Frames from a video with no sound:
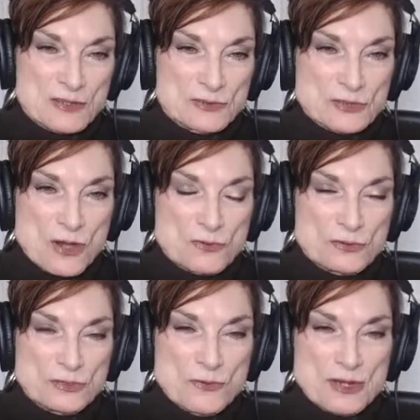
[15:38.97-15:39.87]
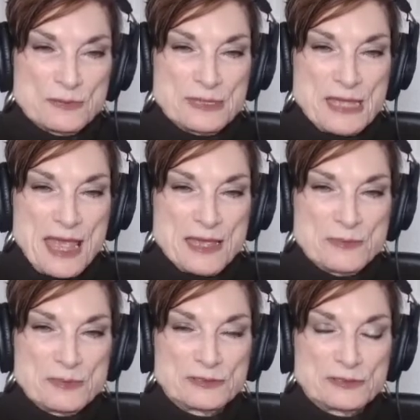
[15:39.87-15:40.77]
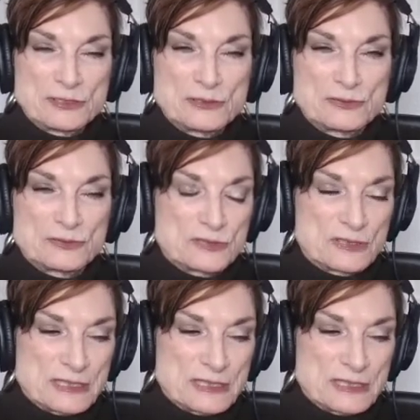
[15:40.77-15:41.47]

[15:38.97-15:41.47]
So you want to be able to